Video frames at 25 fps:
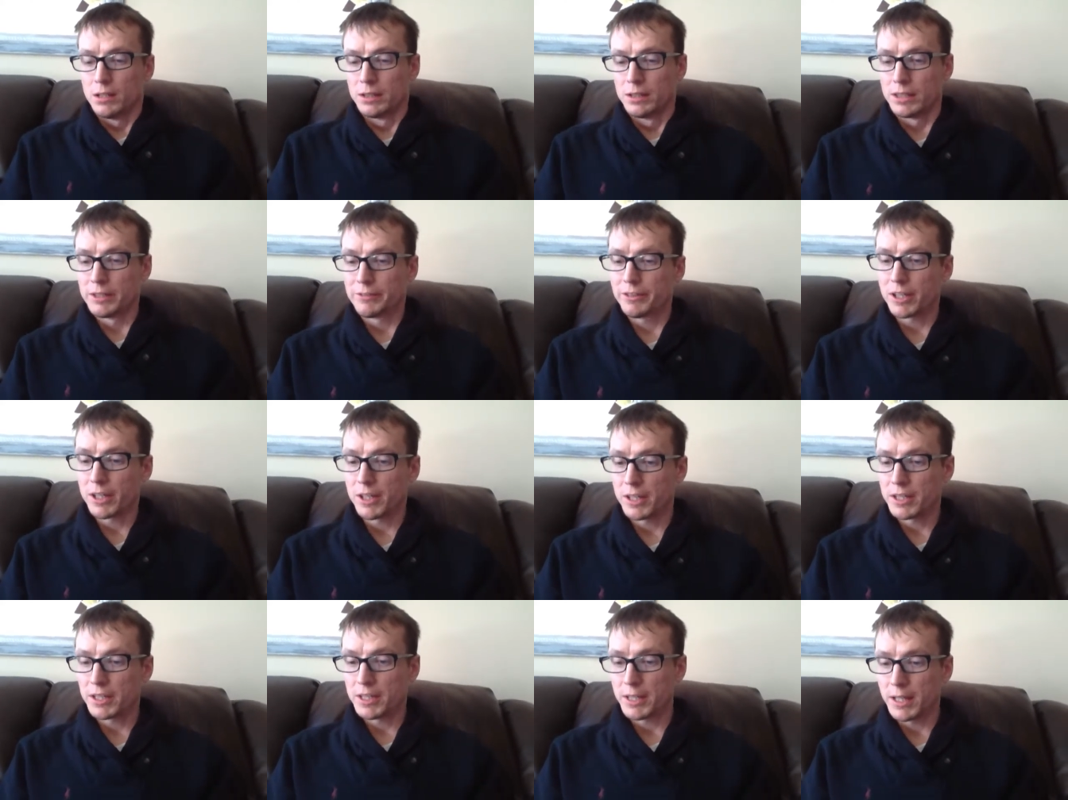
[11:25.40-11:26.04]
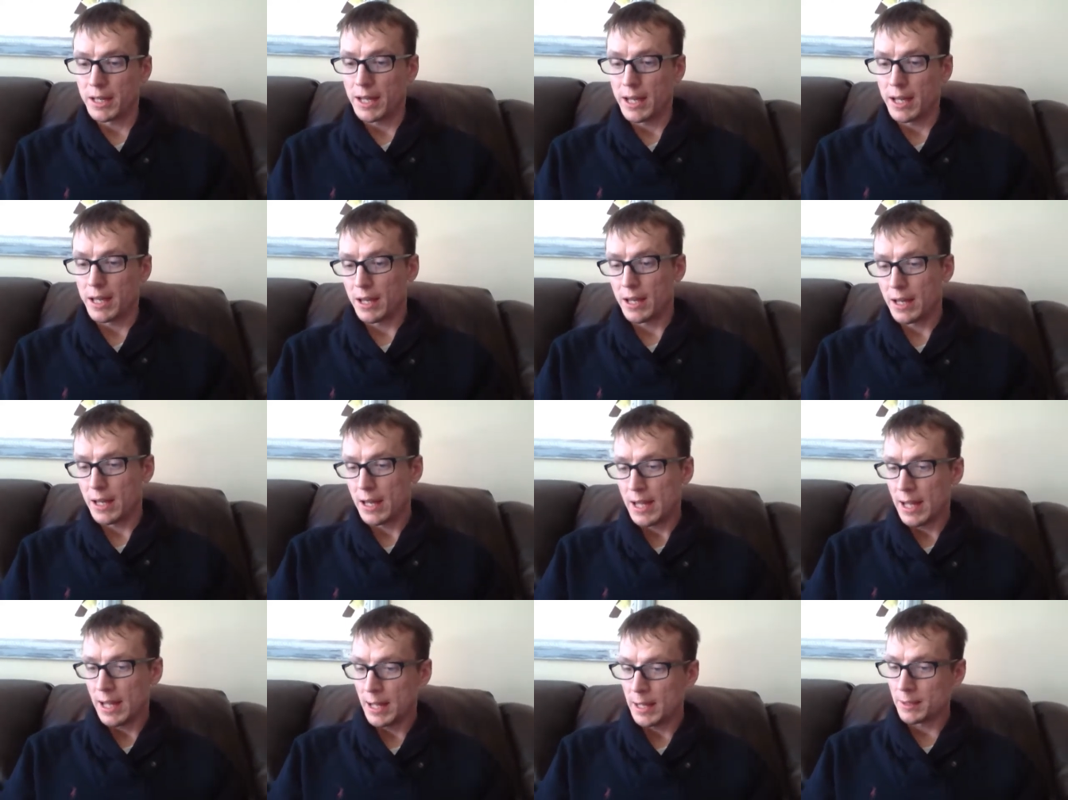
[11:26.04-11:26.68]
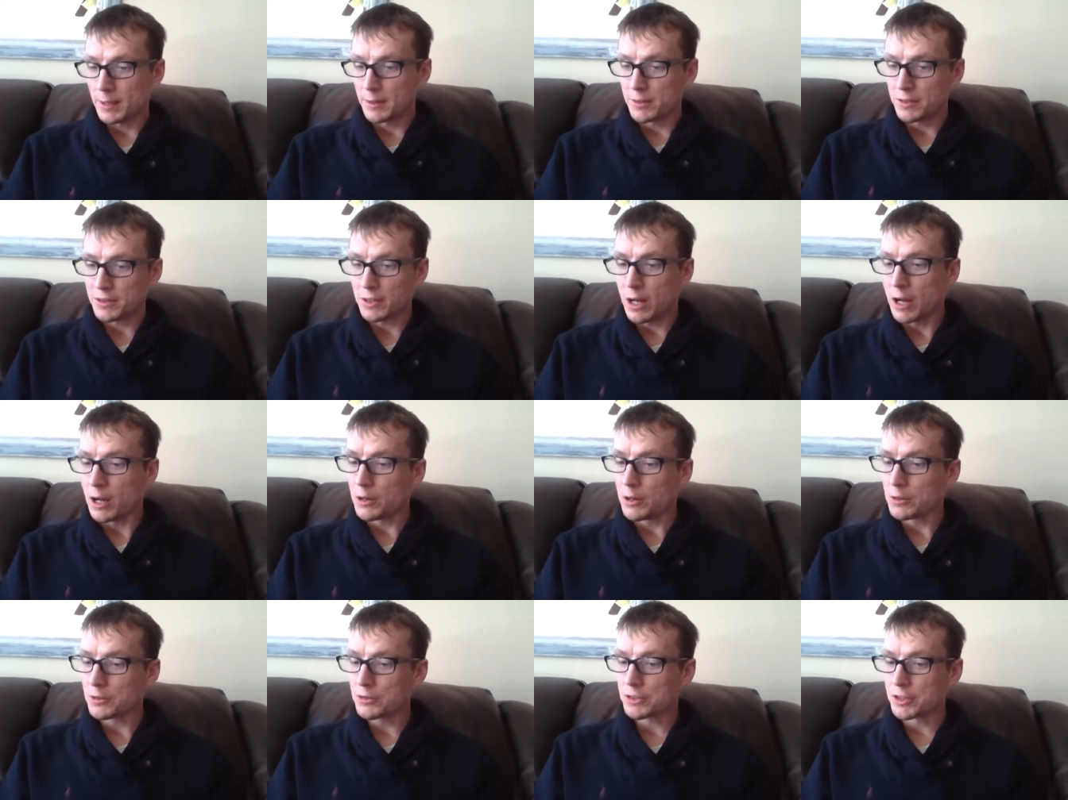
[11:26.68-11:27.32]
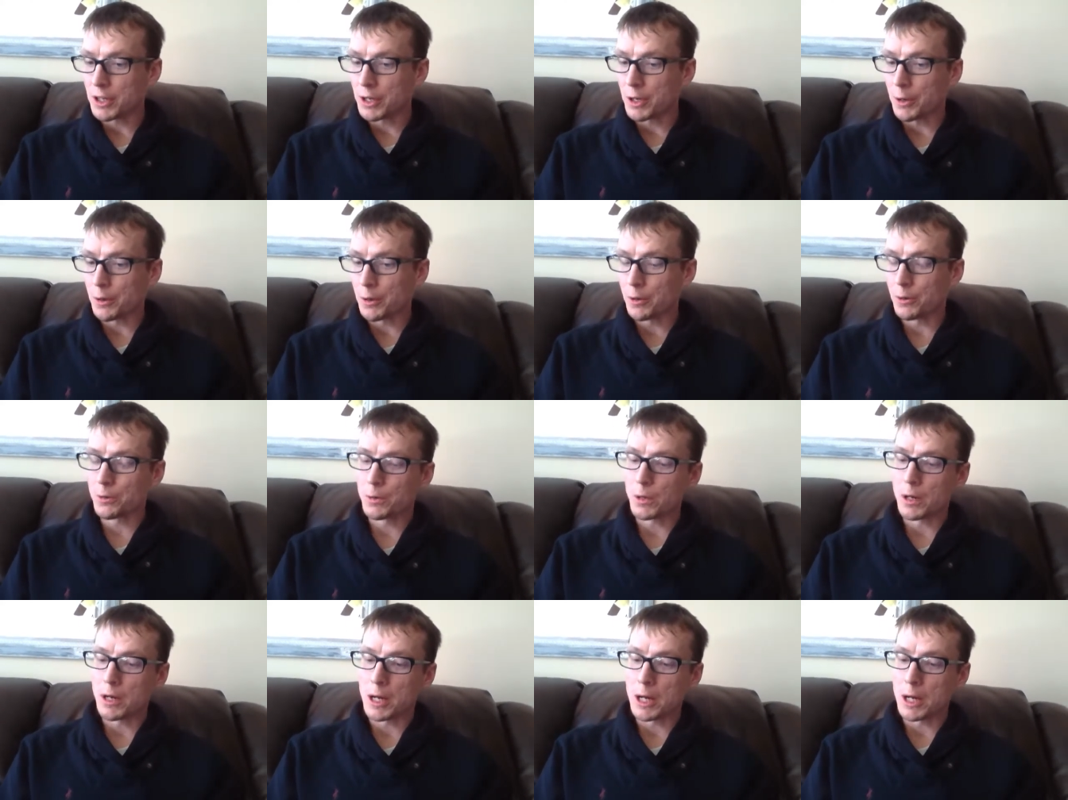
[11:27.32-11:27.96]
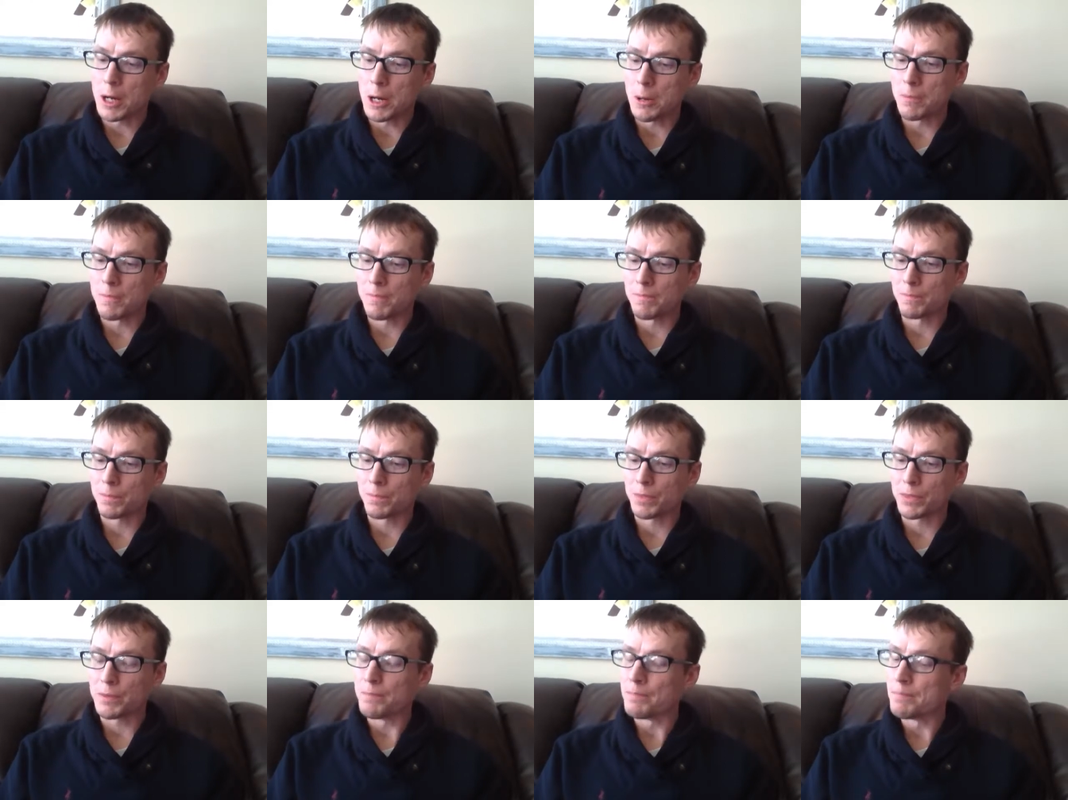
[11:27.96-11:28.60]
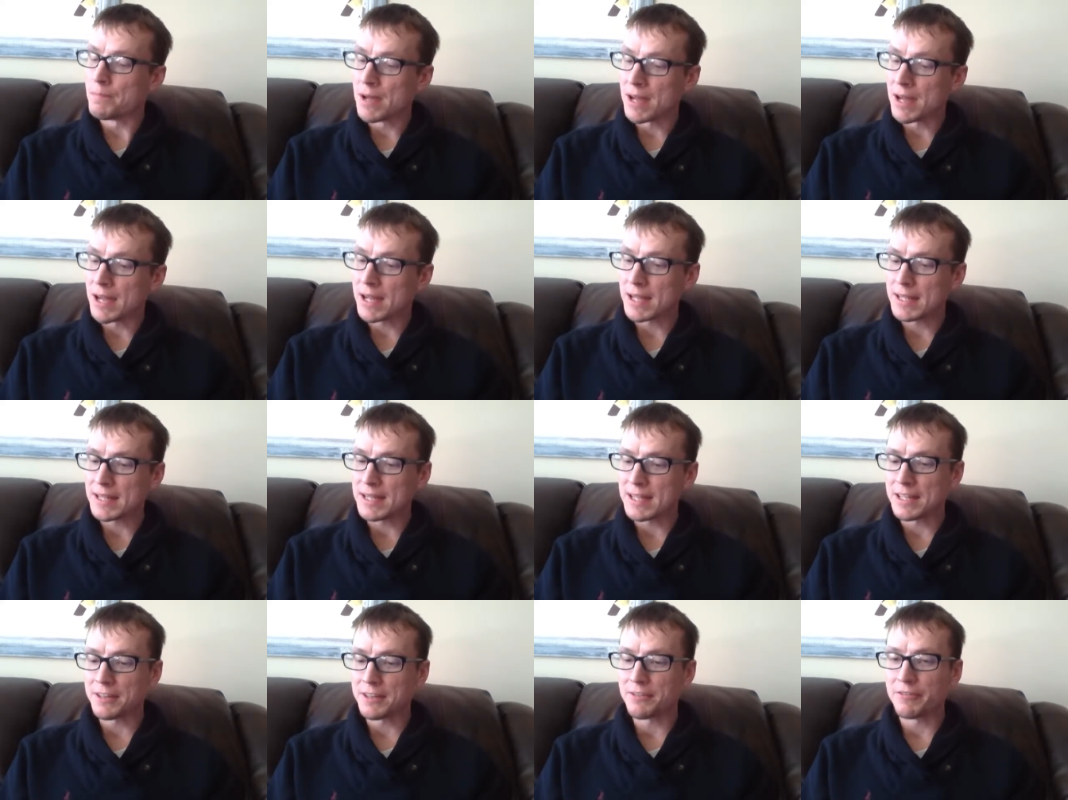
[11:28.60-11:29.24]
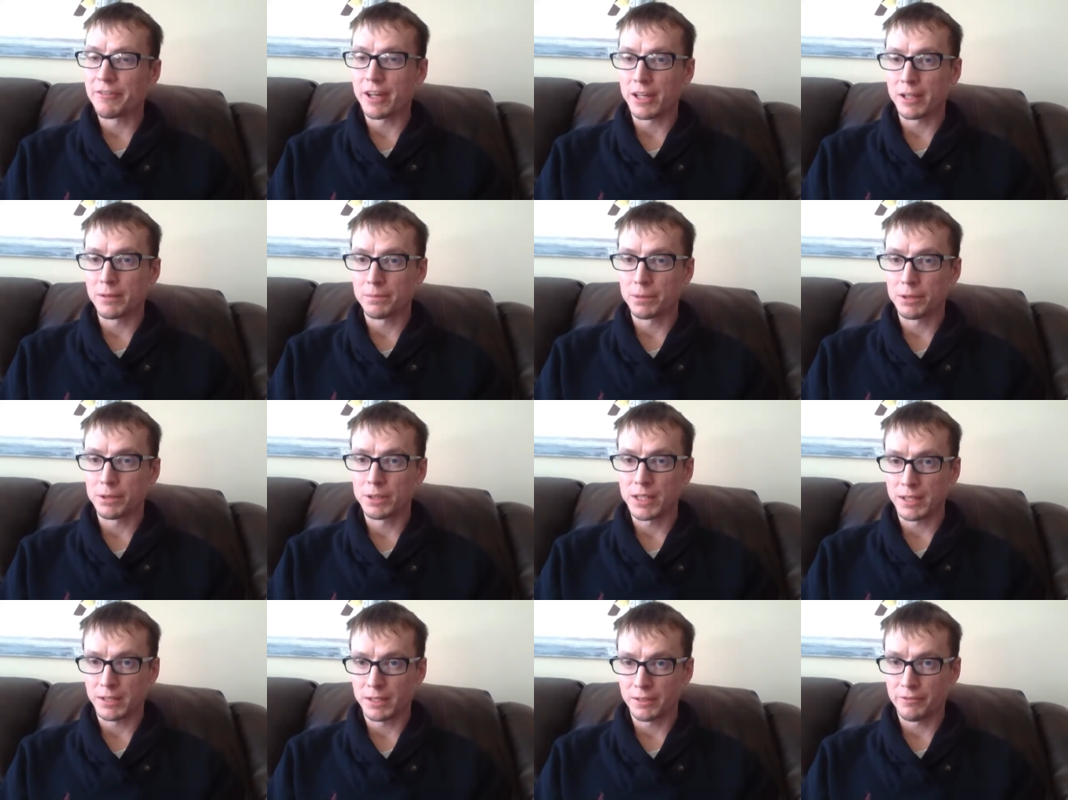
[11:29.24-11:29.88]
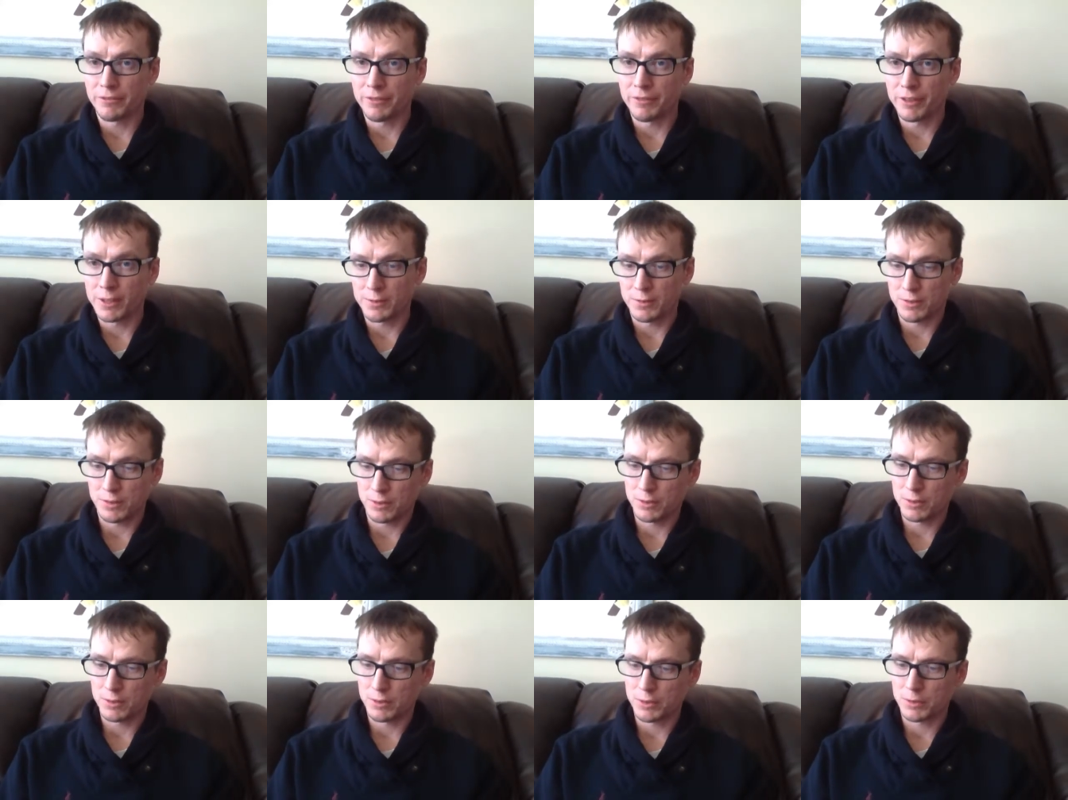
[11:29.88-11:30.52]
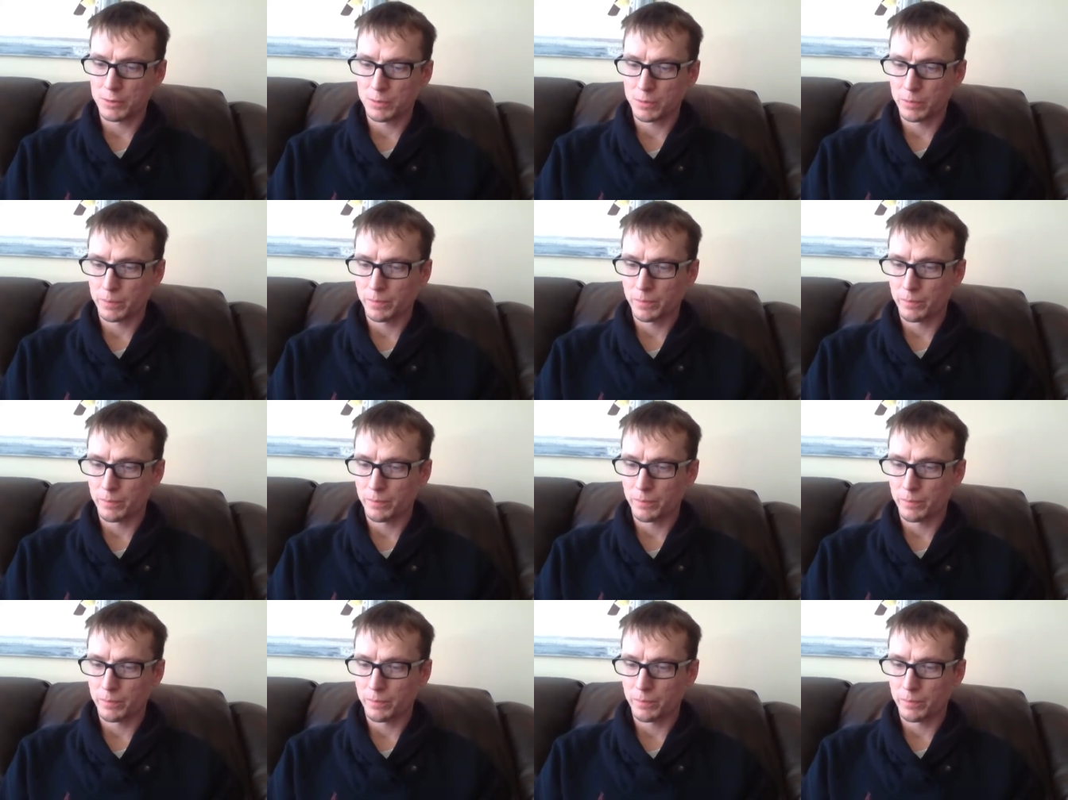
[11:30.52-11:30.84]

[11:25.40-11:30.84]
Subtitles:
Leaf-cutting ants also may evade plant defenses.